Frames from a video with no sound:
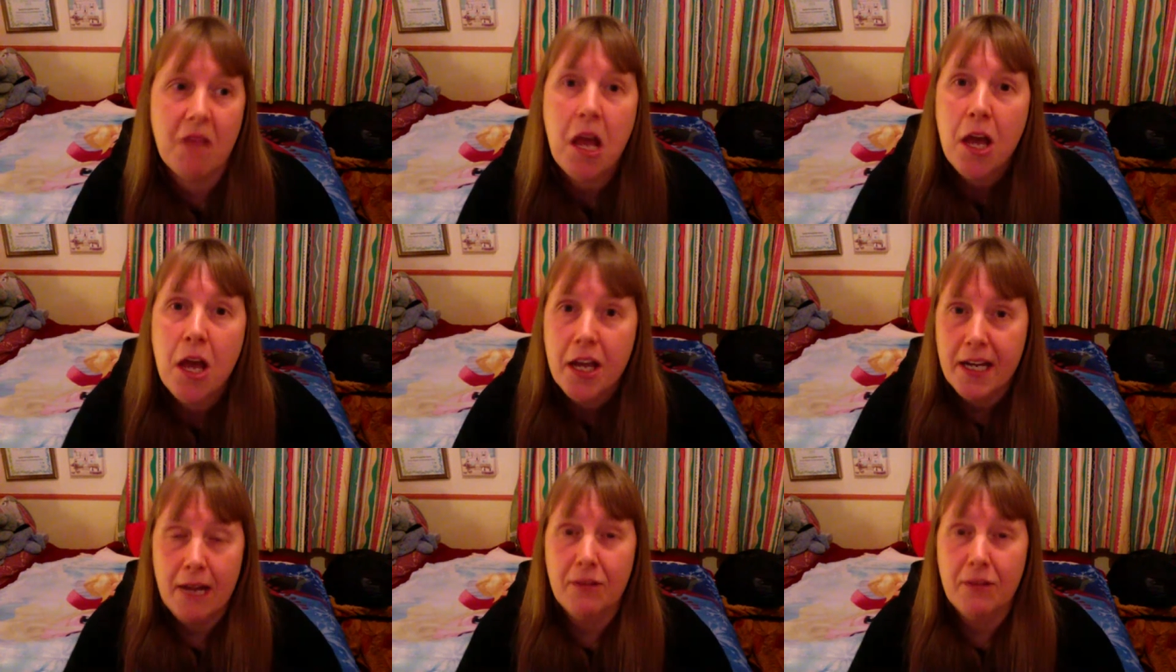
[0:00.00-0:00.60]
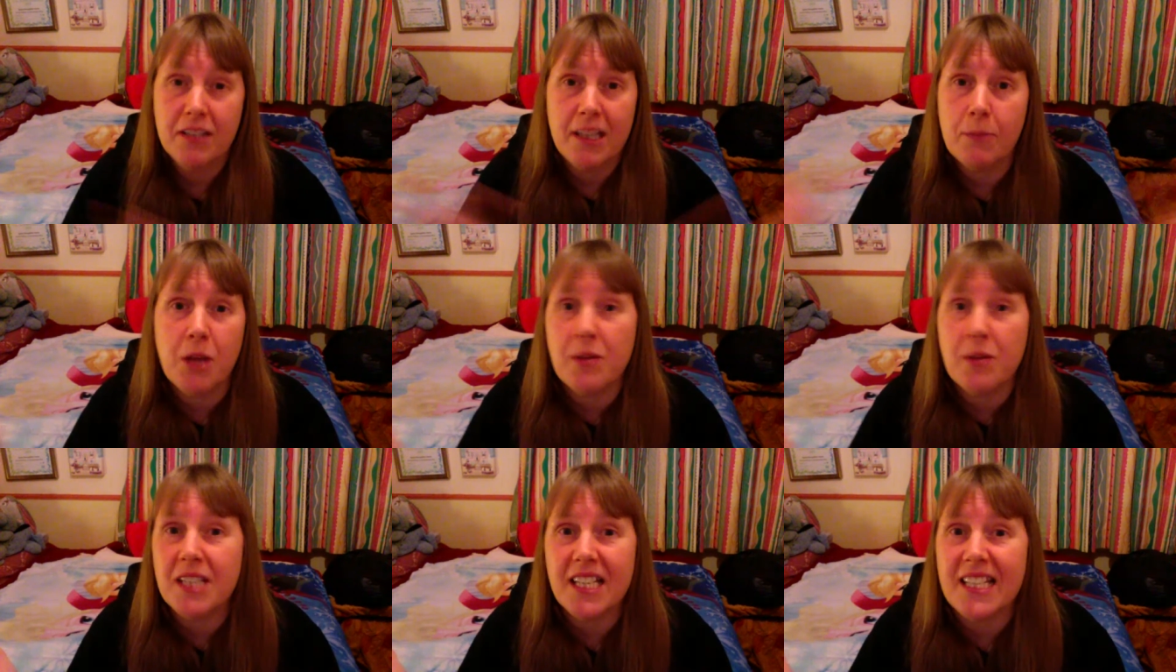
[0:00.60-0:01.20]
you know,
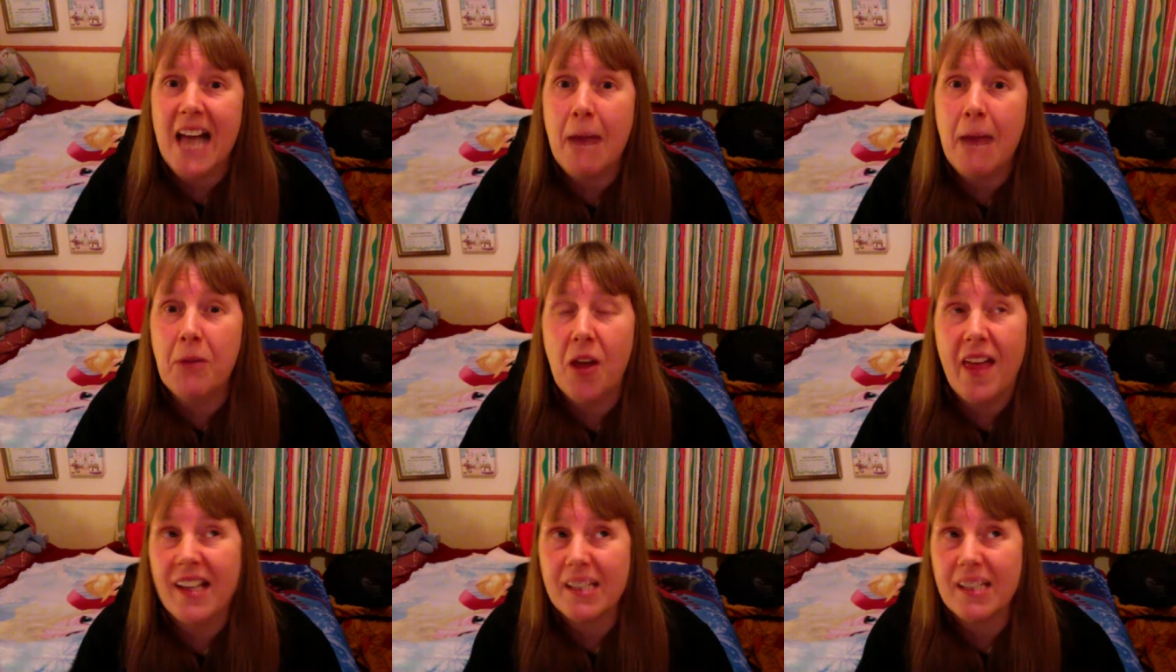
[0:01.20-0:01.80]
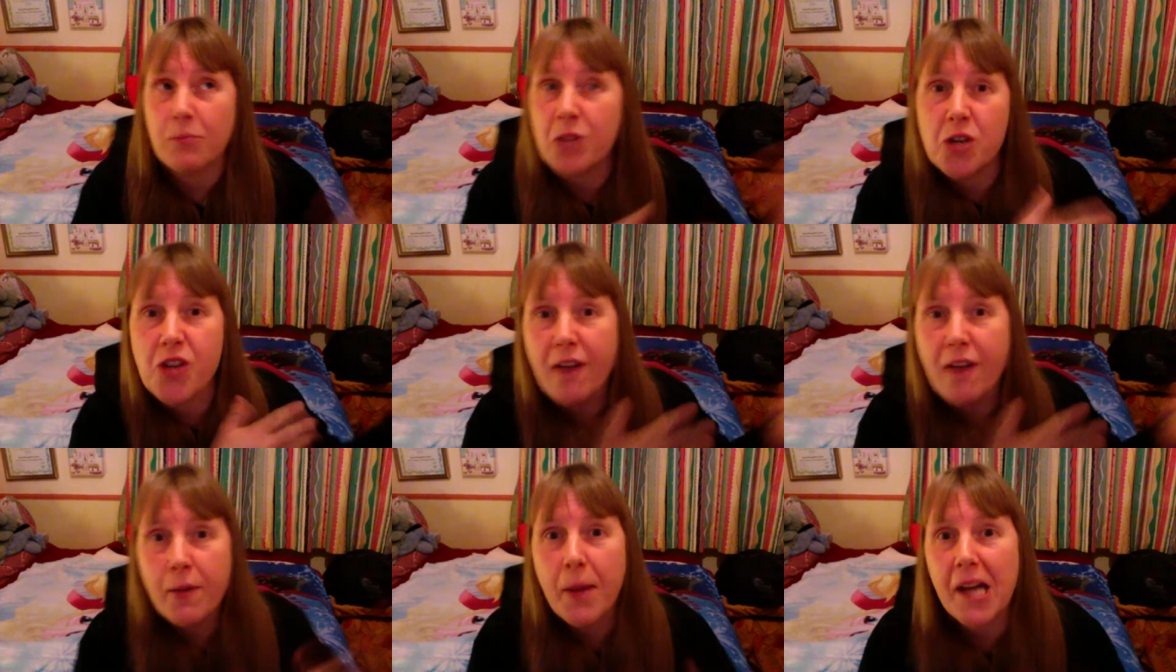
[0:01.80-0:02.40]
sometimes it doesn't happen like that. Sometimes you
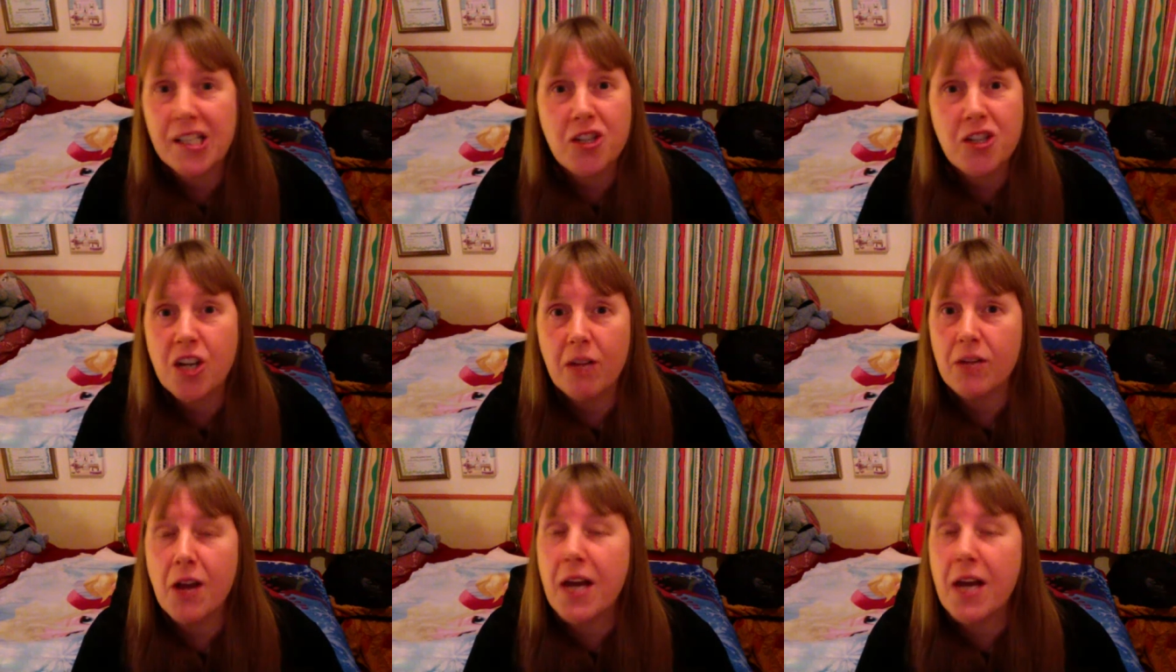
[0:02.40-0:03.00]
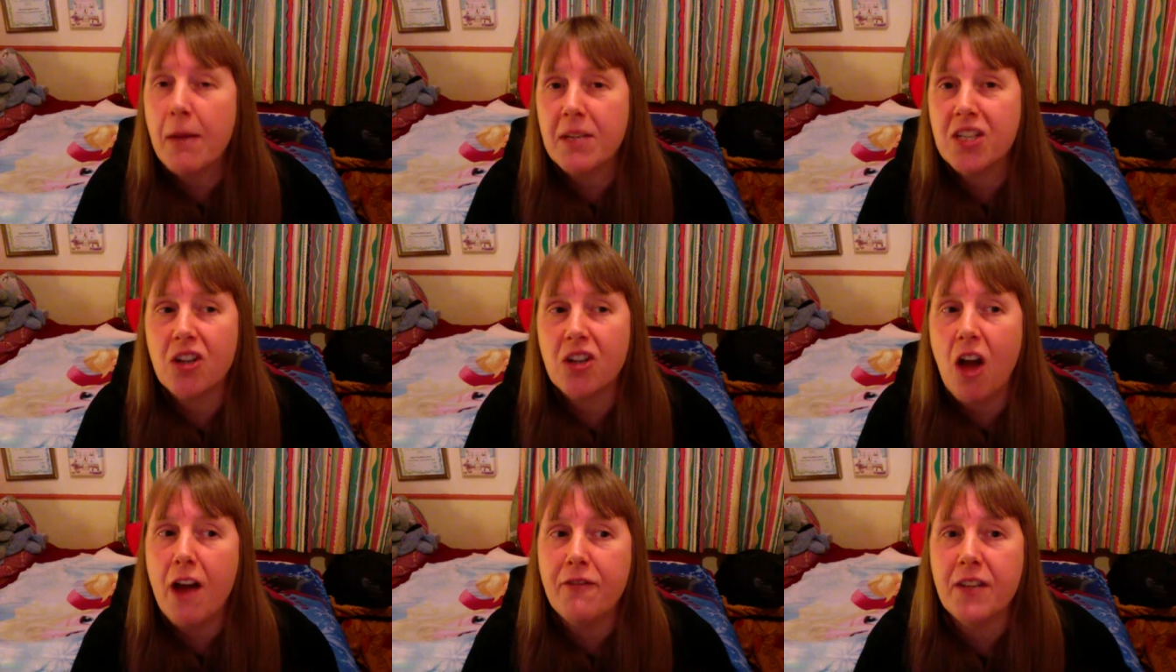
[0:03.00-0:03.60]
have a person you don't know come into
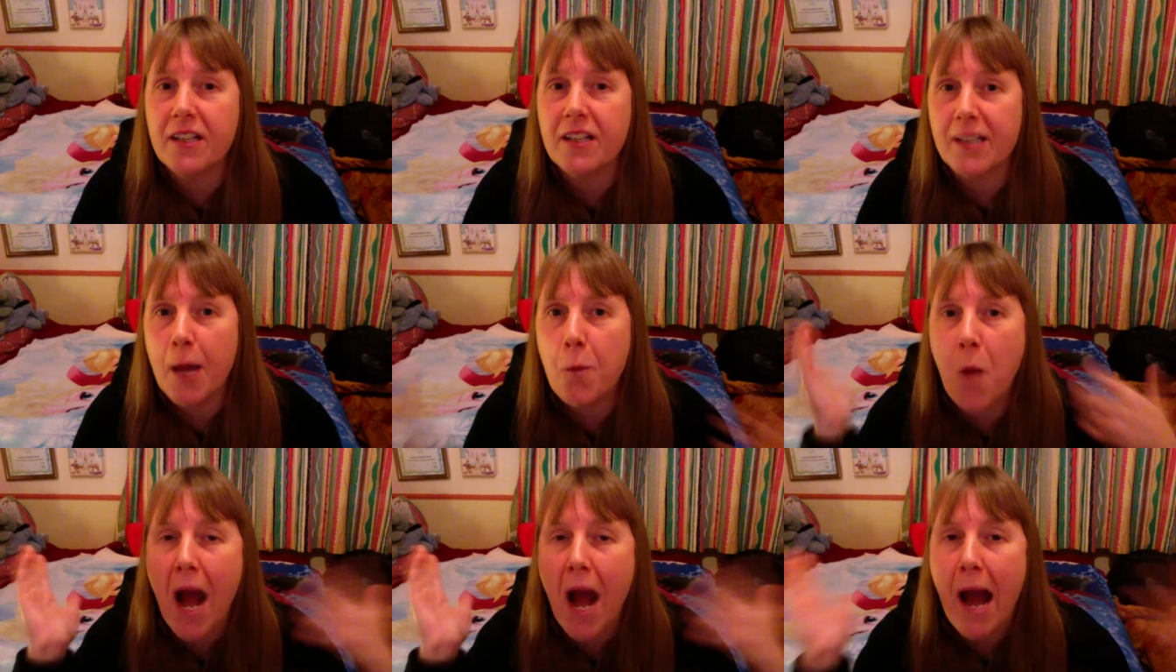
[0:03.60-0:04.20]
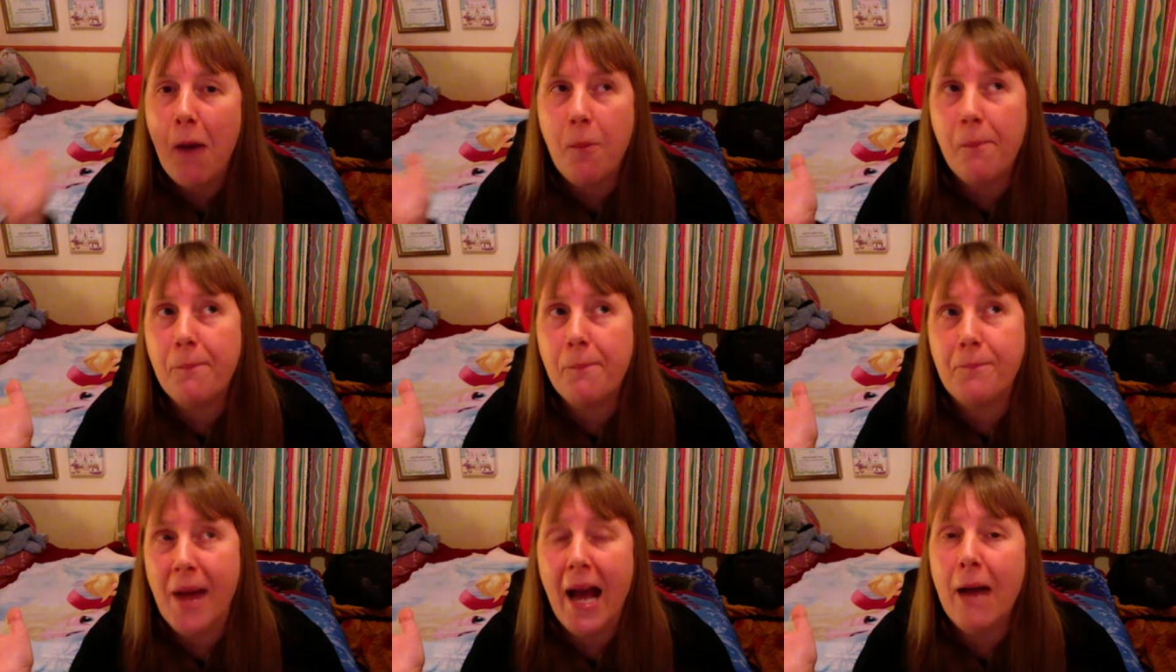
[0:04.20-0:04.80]
your life and it's like, wow,
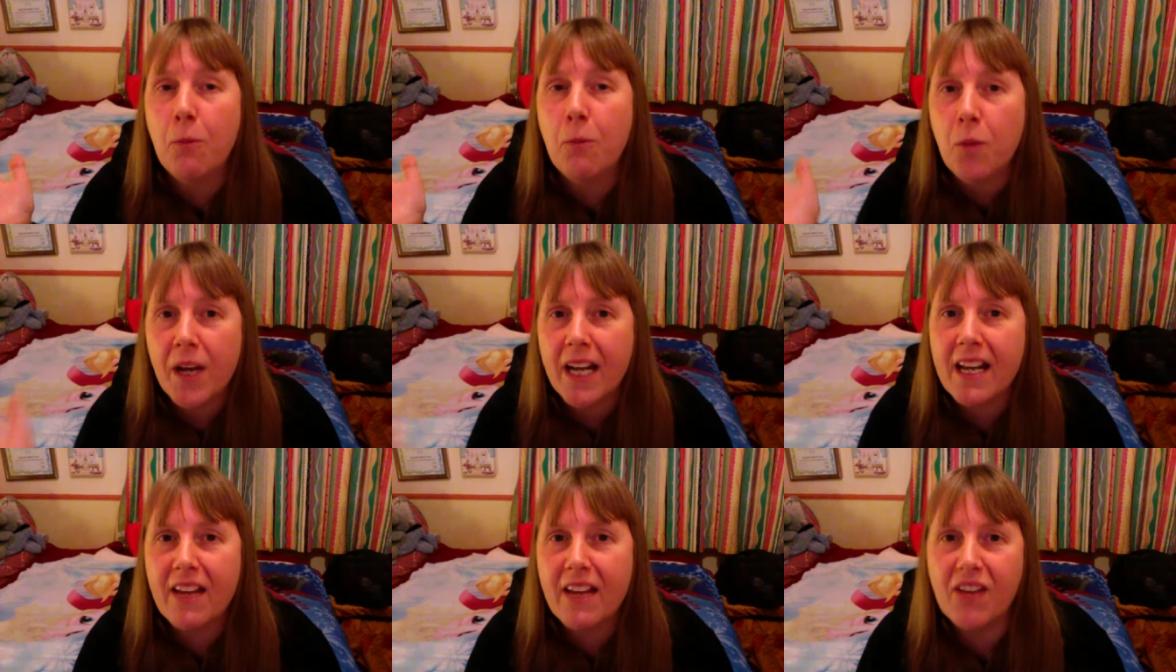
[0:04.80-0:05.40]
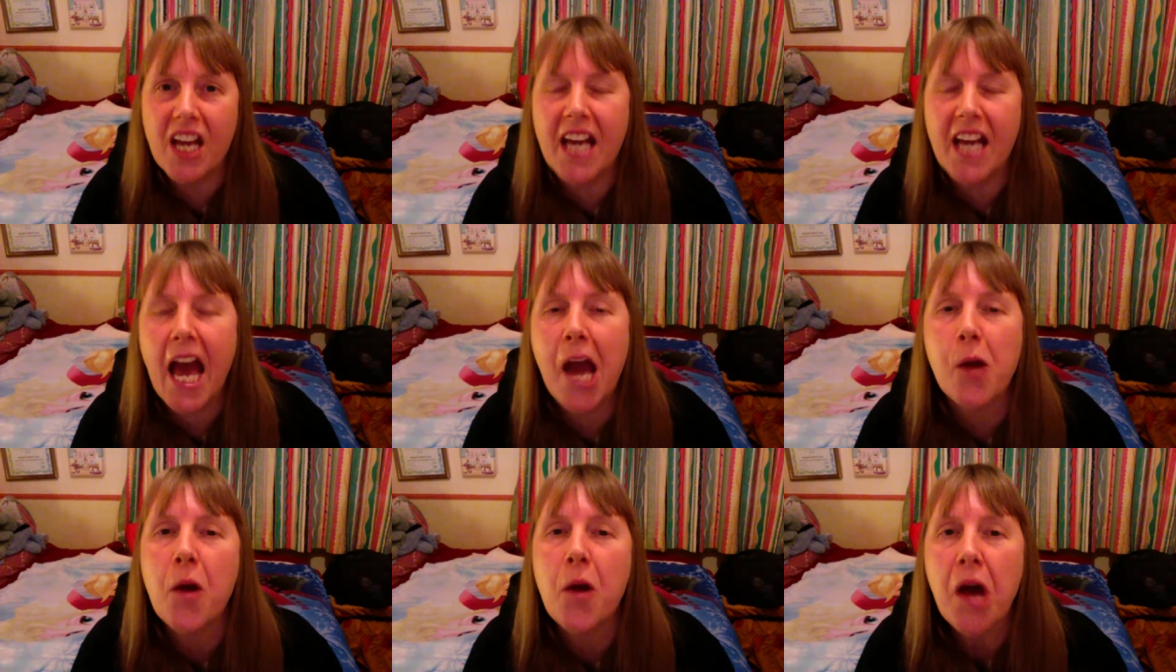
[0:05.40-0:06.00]
bam, we're going to give it a
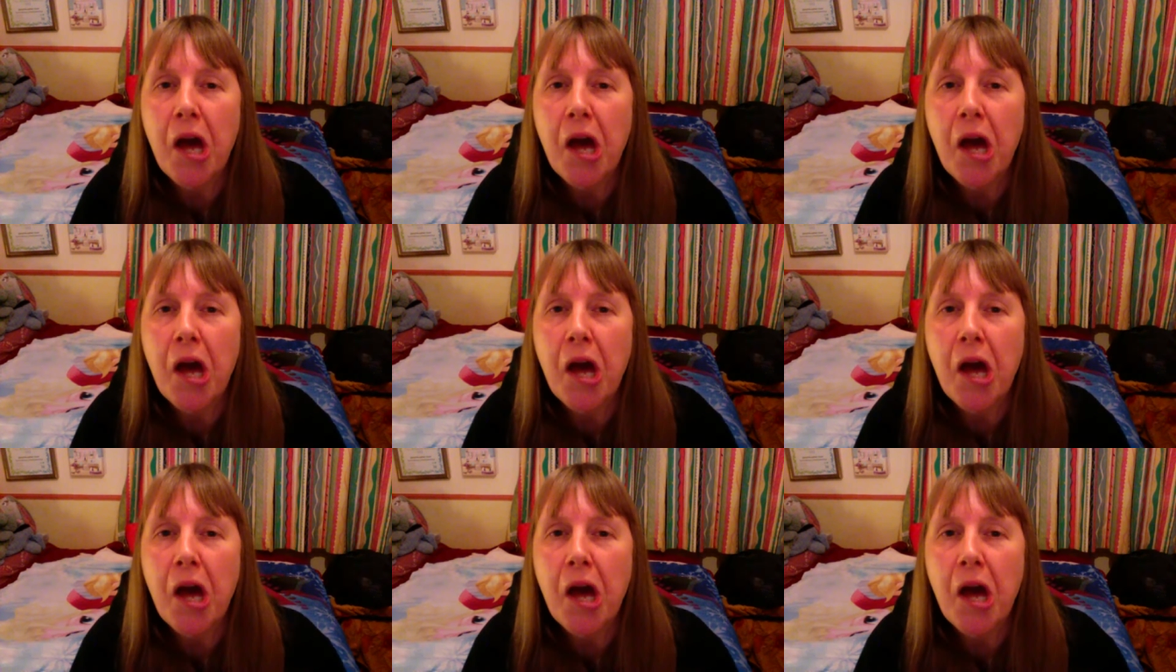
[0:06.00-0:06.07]
go.